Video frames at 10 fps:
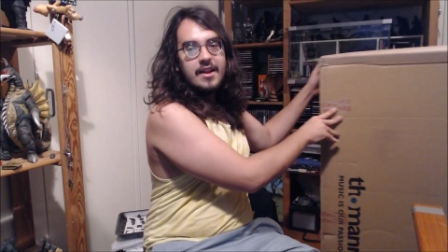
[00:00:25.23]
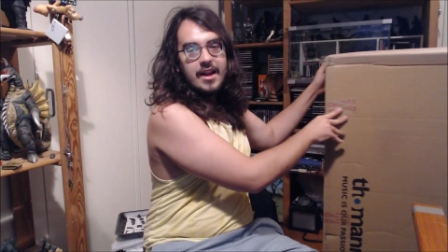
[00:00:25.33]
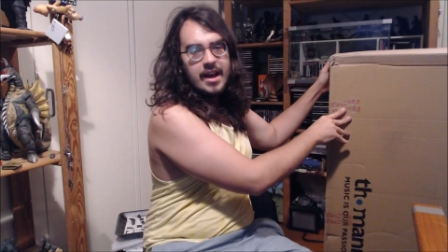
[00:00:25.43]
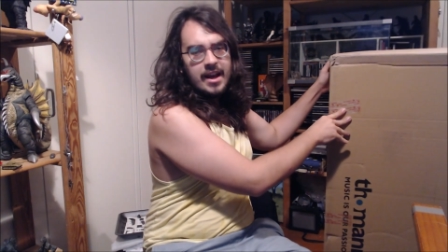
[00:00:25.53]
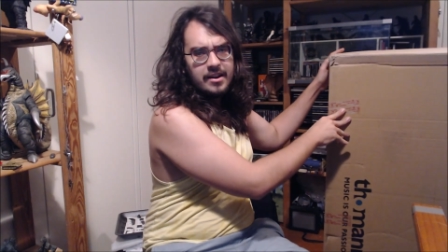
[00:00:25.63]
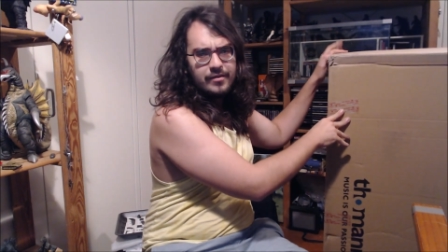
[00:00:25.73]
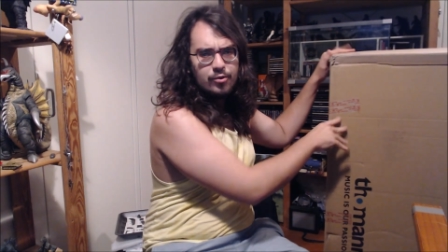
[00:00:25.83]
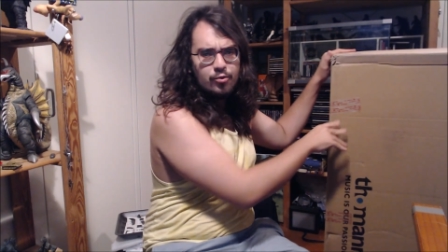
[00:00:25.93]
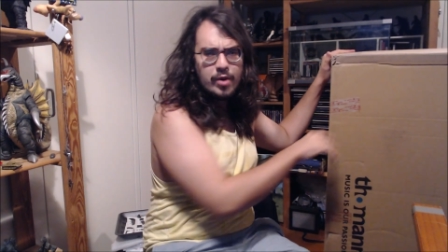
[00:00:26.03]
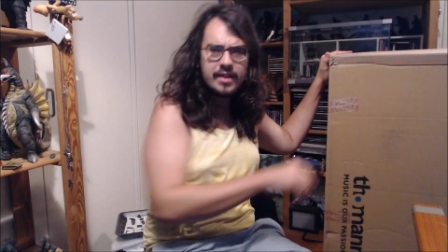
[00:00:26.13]
And if
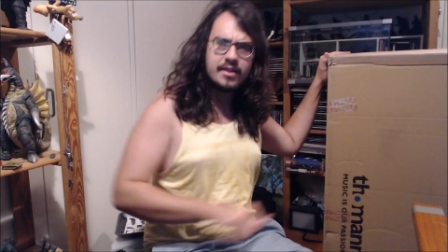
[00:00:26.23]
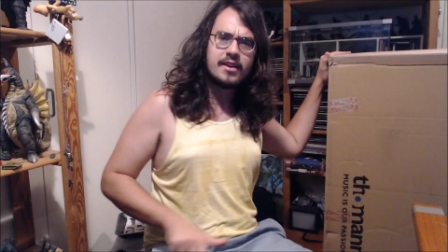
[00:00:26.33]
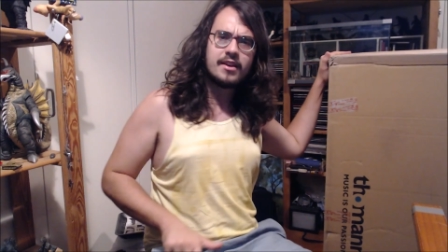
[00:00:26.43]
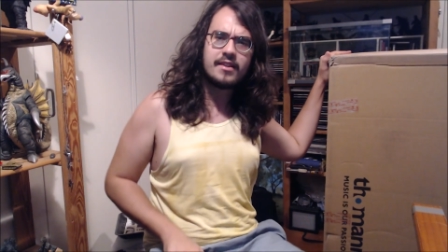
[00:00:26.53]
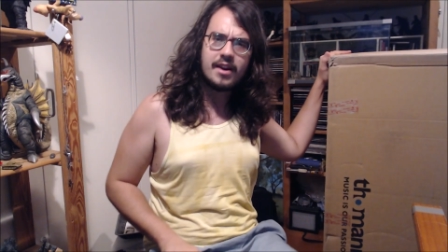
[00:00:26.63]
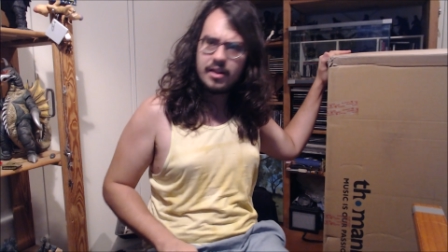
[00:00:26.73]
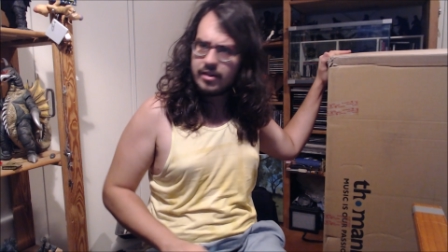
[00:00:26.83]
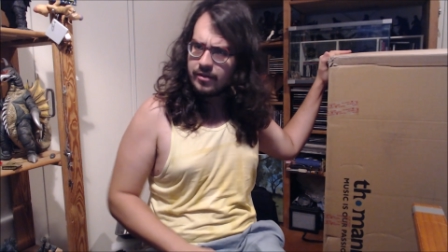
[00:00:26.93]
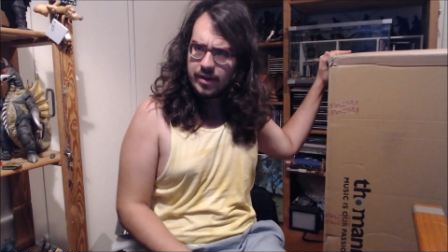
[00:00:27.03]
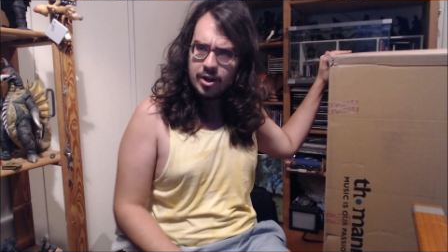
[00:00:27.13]
you read the title of
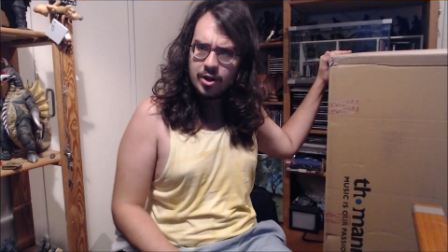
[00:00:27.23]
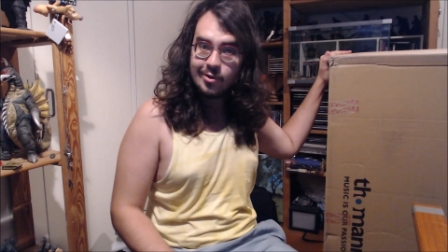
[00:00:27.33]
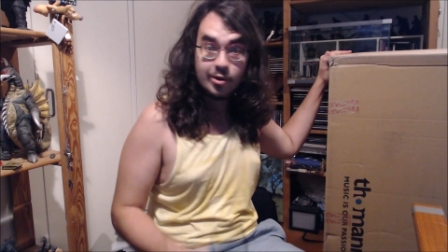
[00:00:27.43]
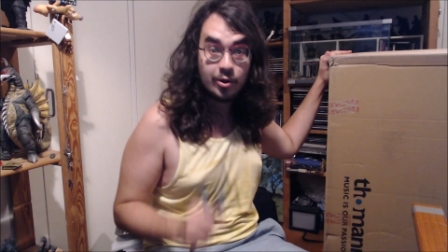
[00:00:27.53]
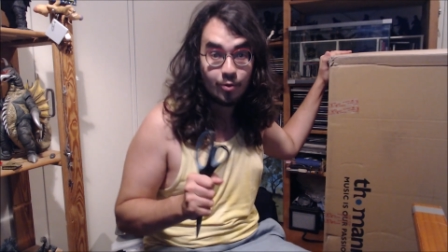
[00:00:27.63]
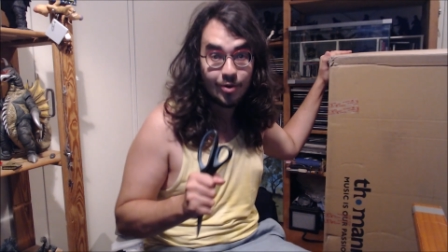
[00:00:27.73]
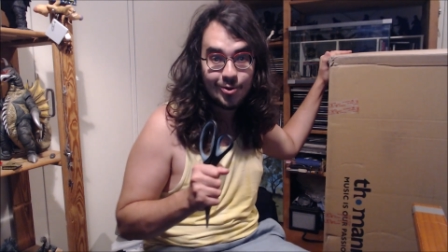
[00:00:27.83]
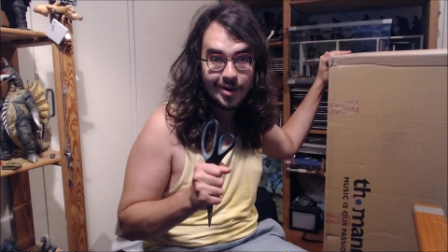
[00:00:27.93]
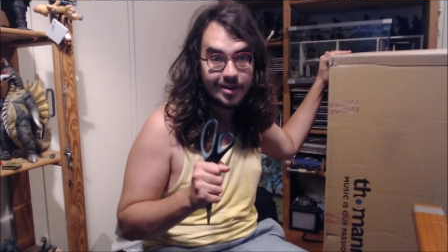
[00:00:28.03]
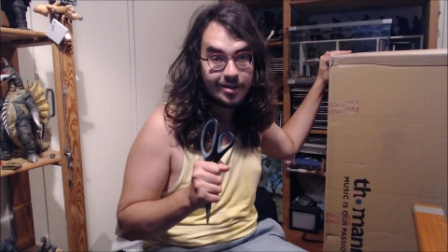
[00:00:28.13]
the video, you'd know which
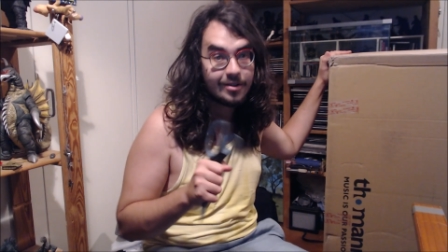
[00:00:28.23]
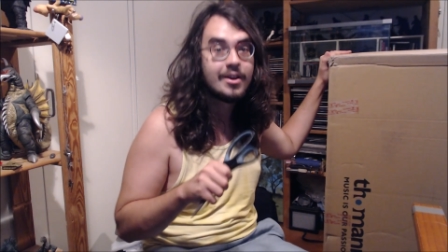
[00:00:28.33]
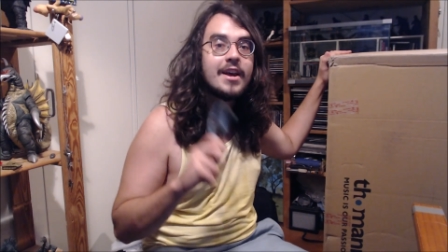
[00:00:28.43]
one.